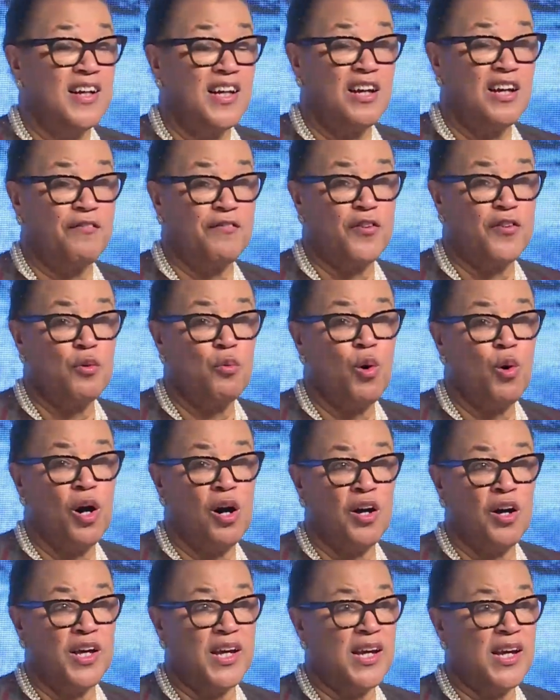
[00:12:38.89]
If you
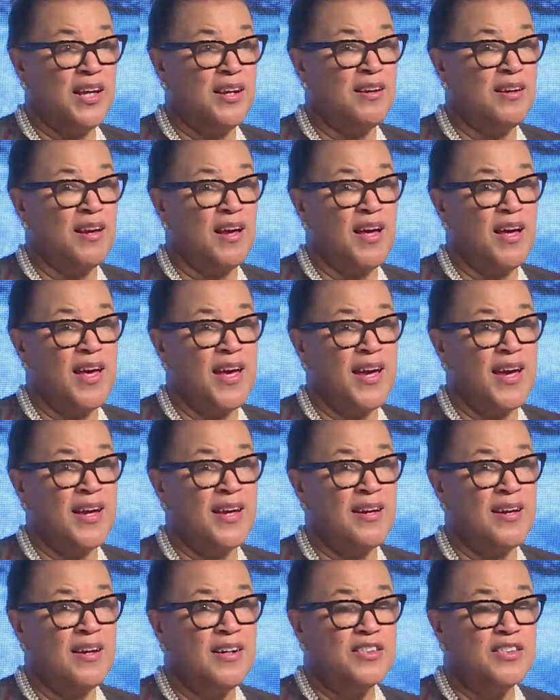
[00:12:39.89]
are in
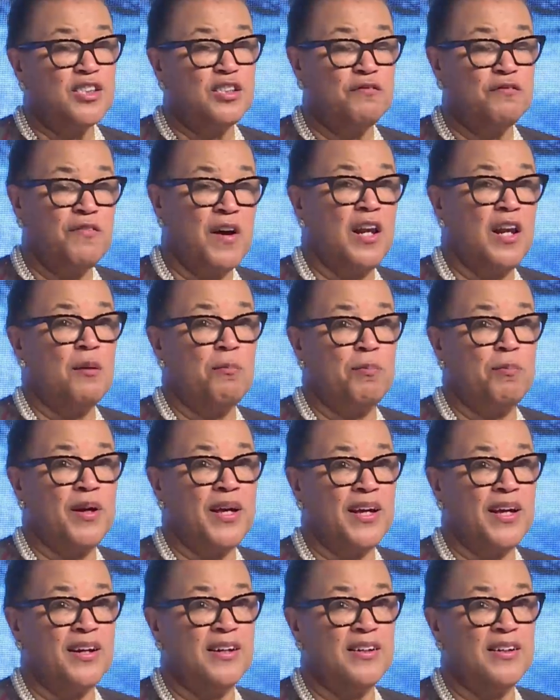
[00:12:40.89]
a
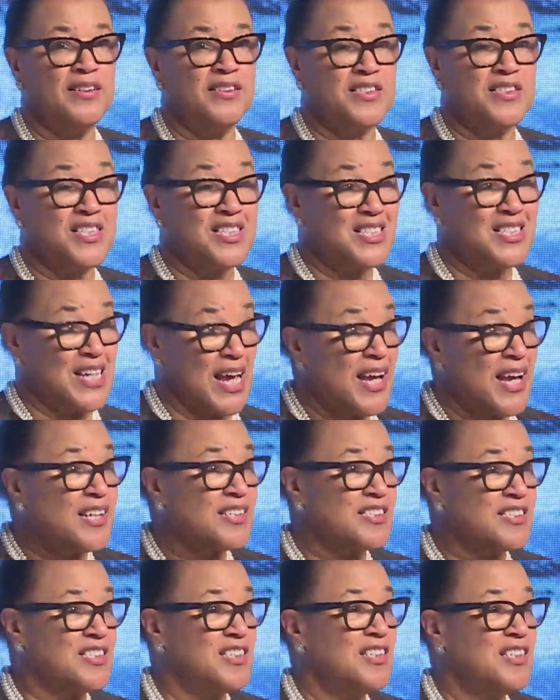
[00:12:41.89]
developing
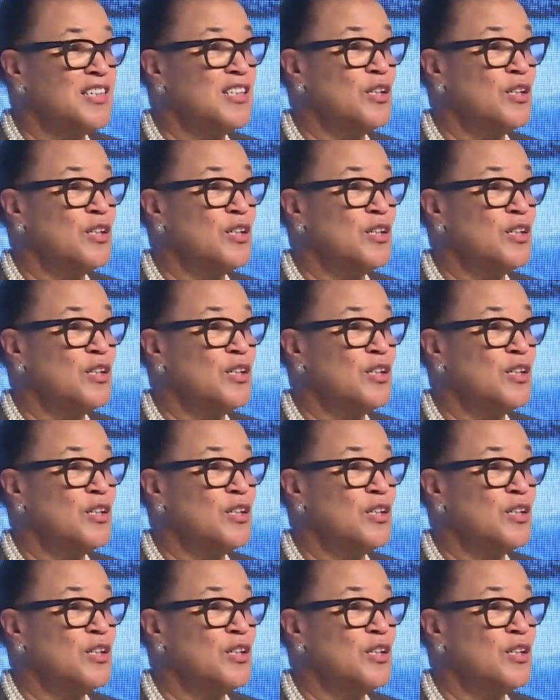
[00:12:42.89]
state